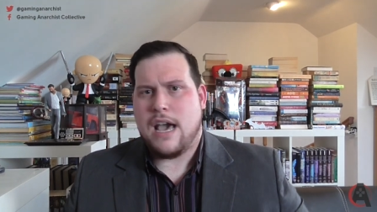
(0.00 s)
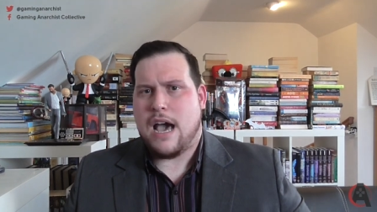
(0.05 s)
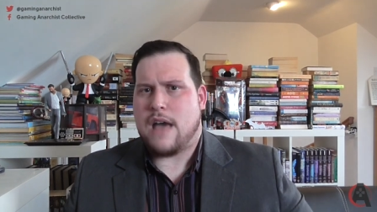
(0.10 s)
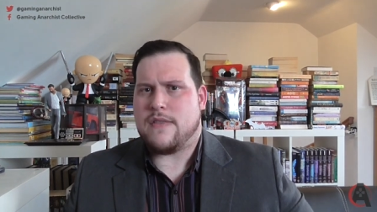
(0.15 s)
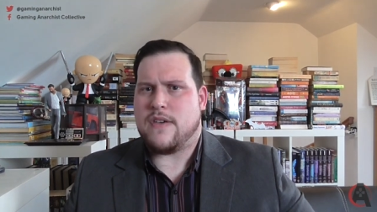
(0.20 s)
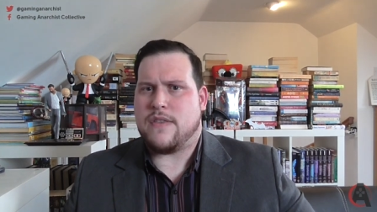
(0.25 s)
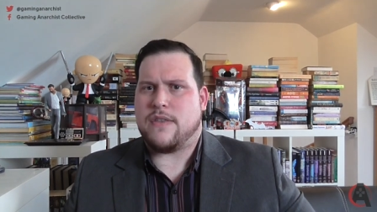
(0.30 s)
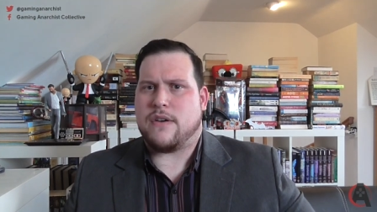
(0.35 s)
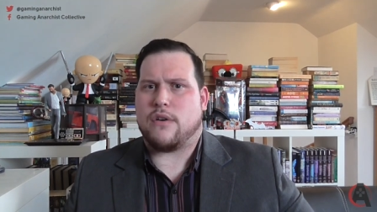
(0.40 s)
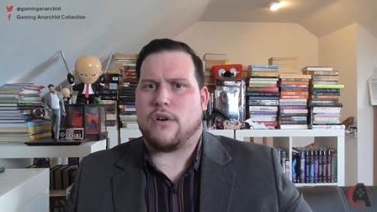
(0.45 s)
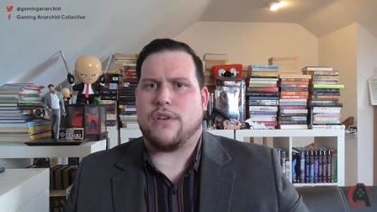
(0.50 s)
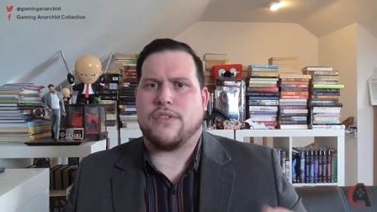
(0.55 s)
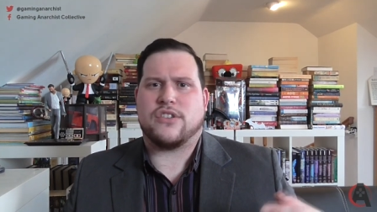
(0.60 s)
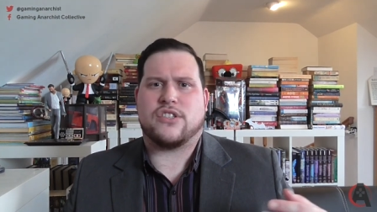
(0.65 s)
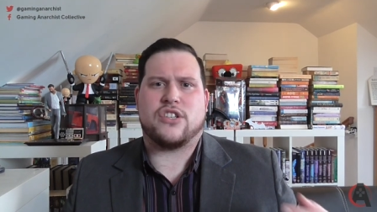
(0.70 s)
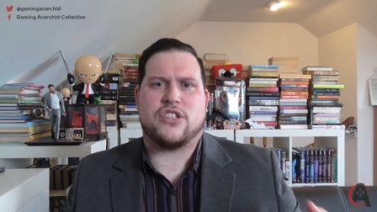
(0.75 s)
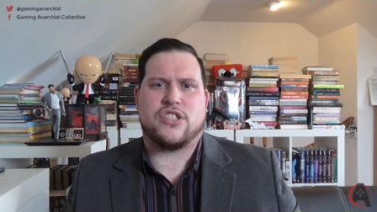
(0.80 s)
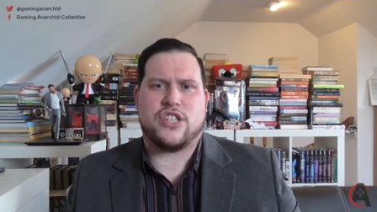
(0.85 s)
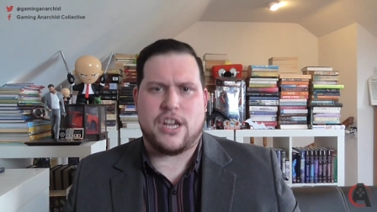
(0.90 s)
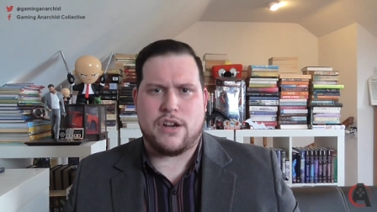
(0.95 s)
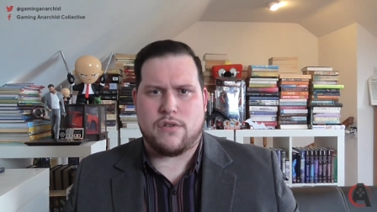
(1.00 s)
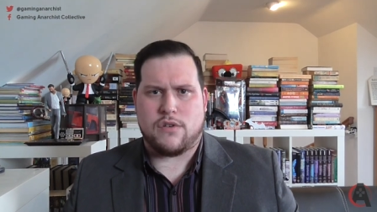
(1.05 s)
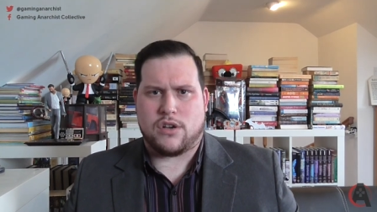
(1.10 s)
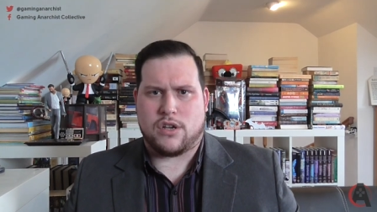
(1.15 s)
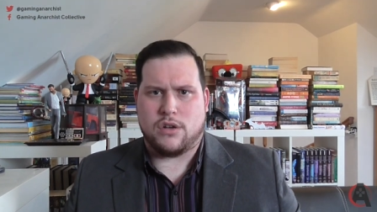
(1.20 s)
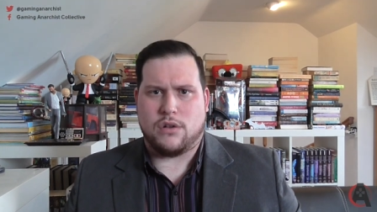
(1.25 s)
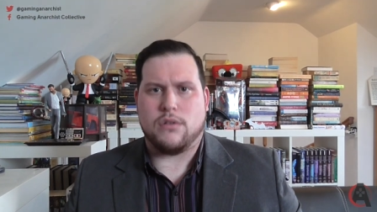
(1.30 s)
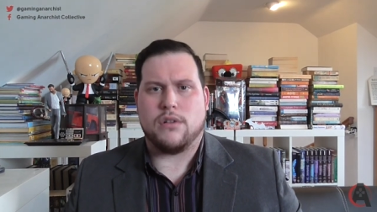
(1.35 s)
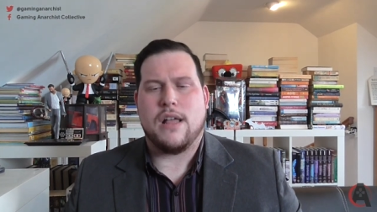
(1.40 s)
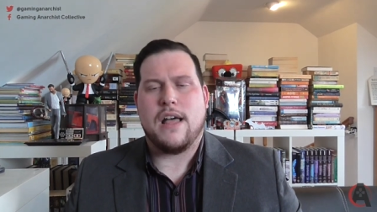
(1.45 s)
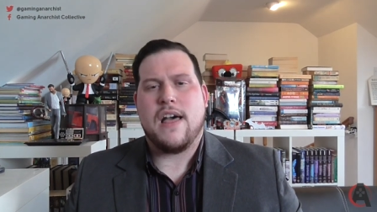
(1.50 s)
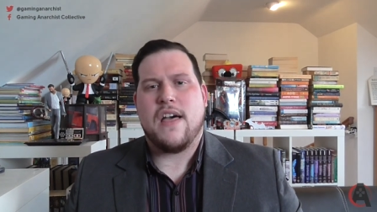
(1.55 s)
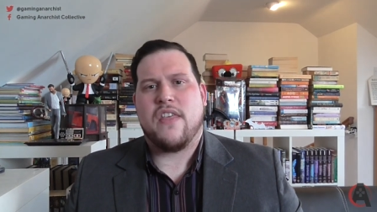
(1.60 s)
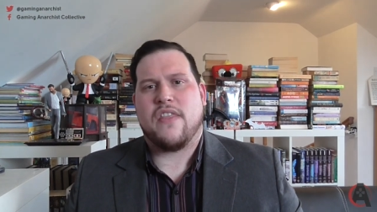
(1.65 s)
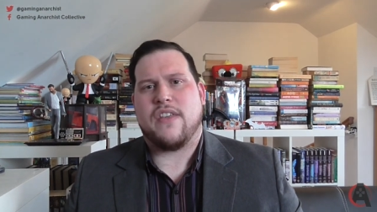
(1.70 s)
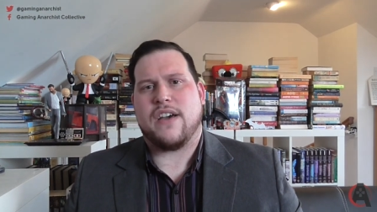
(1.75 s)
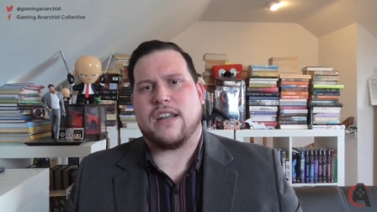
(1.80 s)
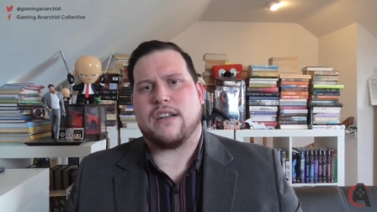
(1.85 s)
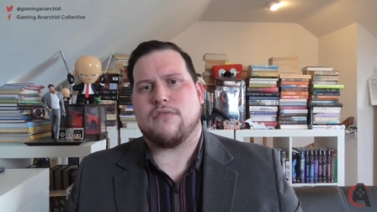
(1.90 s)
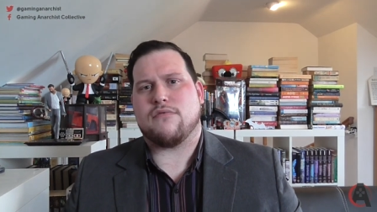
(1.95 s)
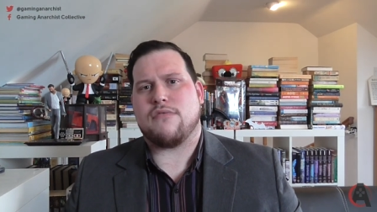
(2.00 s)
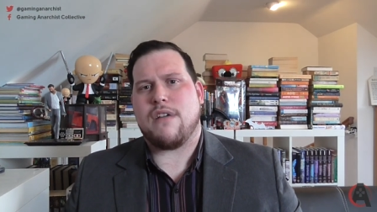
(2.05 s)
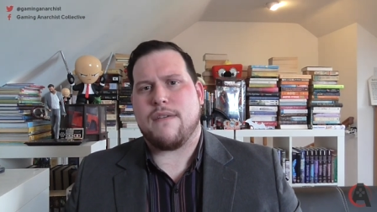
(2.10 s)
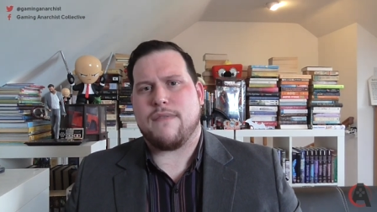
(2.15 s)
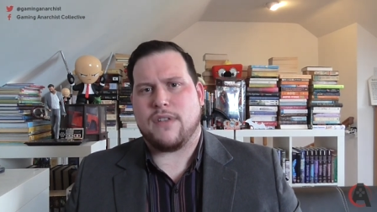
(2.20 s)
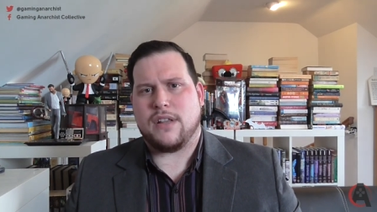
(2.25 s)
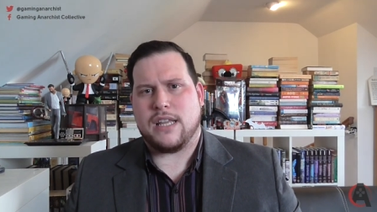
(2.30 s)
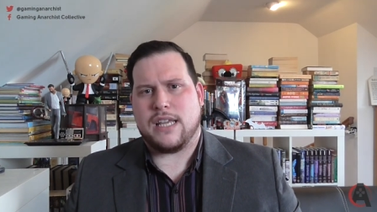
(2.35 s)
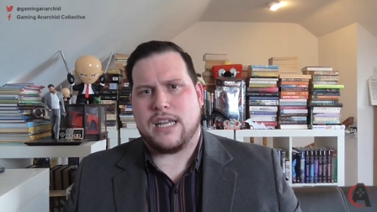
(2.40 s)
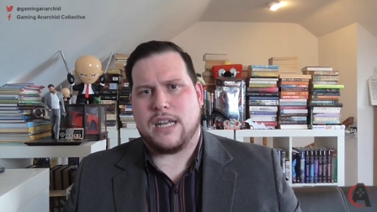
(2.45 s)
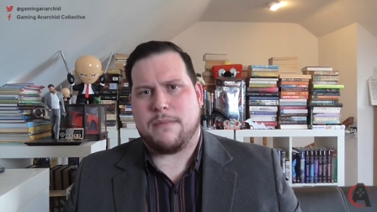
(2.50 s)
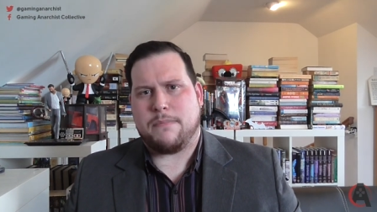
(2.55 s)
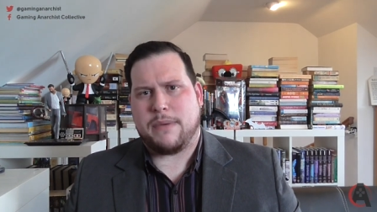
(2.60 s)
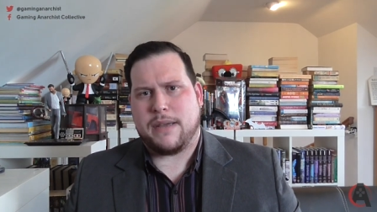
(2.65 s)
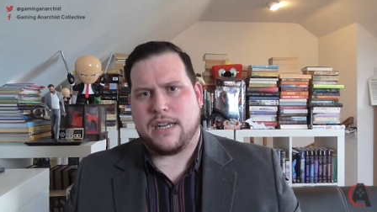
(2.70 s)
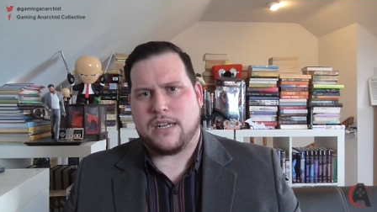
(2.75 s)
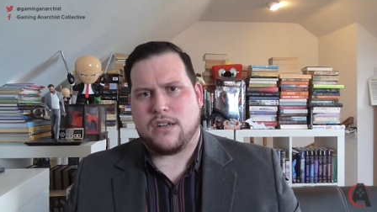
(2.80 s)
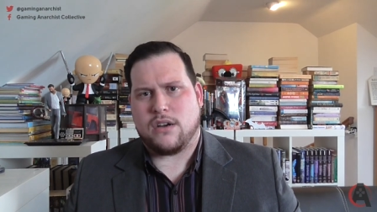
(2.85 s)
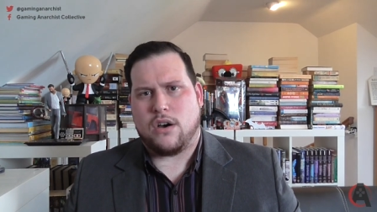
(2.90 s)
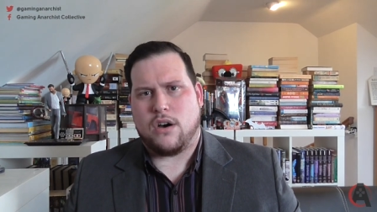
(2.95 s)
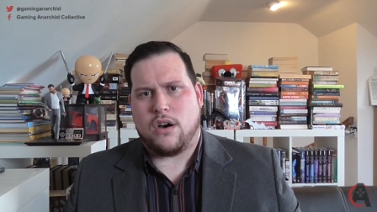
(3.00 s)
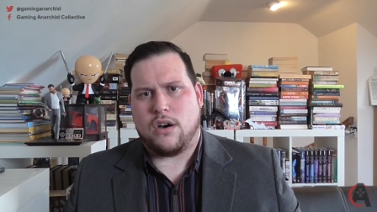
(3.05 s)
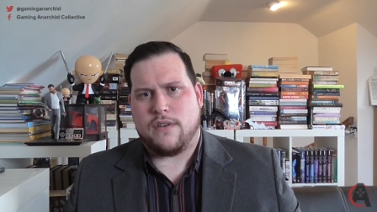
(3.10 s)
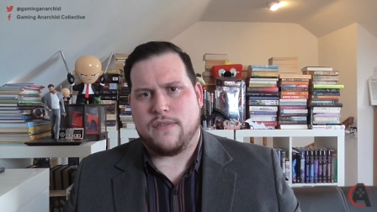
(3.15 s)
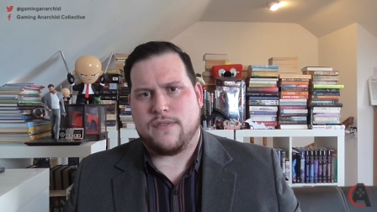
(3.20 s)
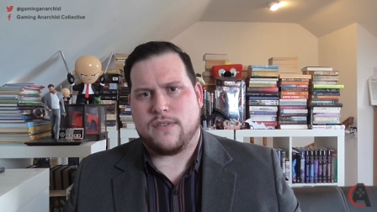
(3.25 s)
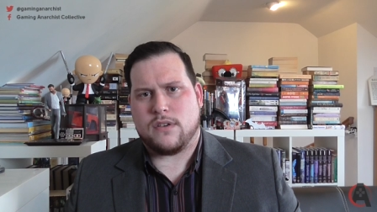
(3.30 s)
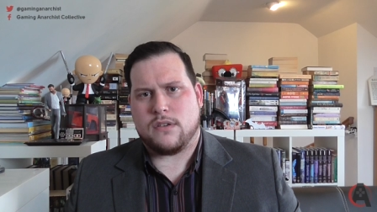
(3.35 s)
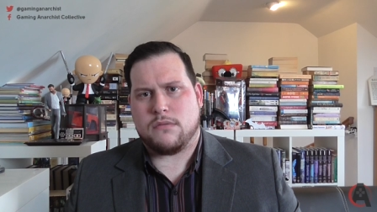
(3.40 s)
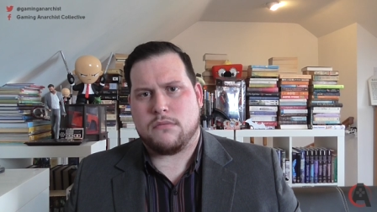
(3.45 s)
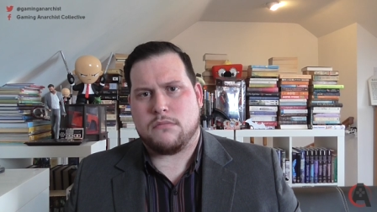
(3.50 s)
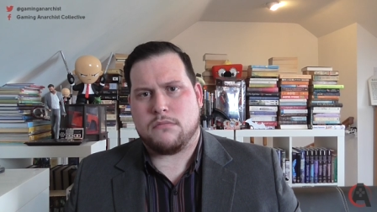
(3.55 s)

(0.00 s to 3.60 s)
And then there are the satirical, that revel in a bit of